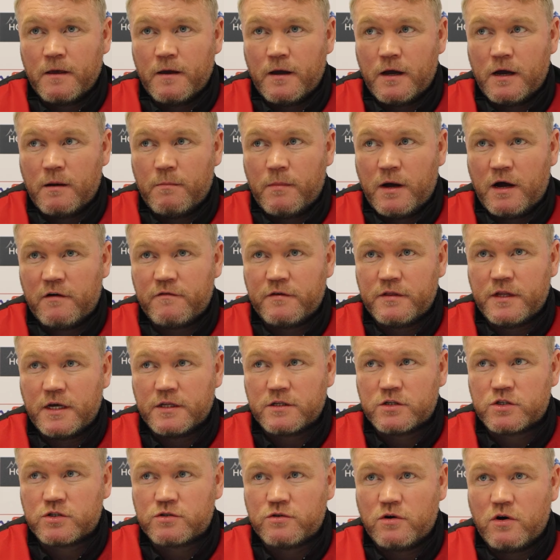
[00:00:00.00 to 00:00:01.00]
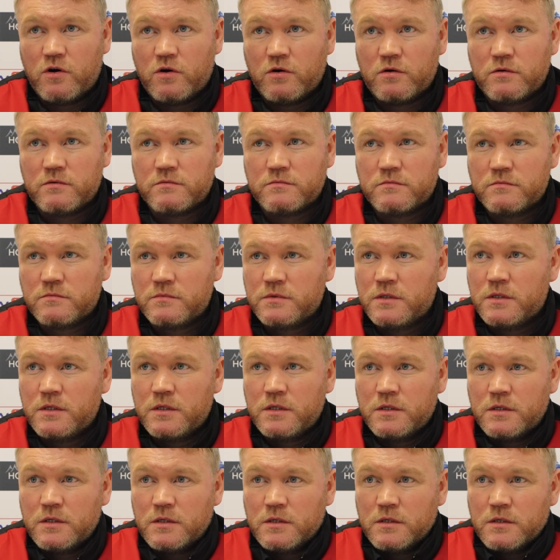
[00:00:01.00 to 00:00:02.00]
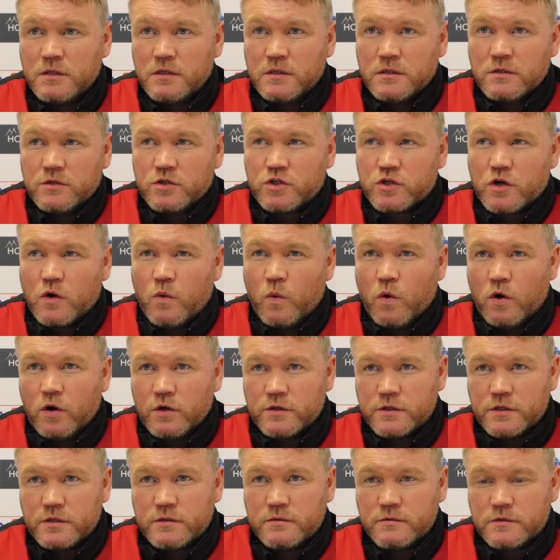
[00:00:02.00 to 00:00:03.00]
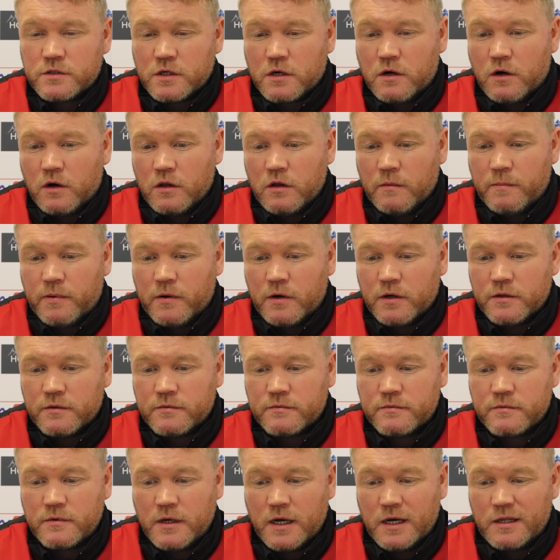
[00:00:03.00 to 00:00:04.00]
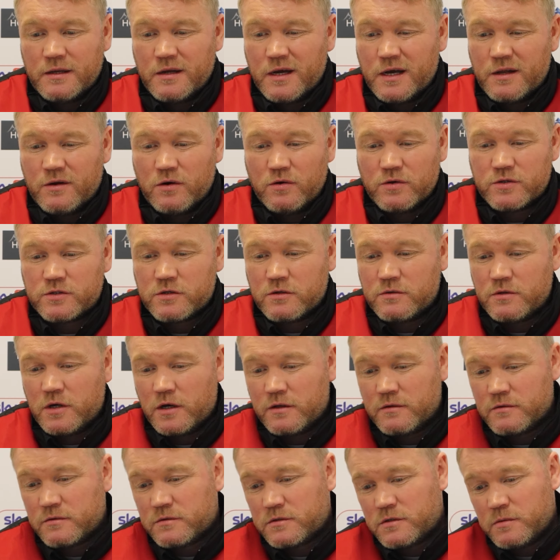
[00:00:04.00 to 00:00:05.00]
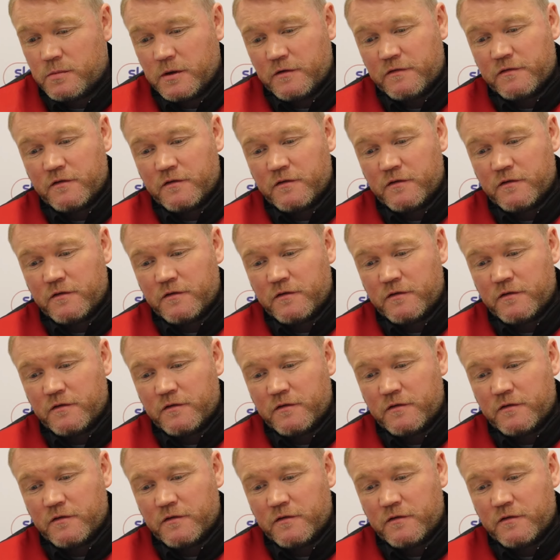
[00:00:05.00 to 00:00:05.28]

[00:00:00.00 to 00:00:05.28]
having that strong squad to call upon, and also not to be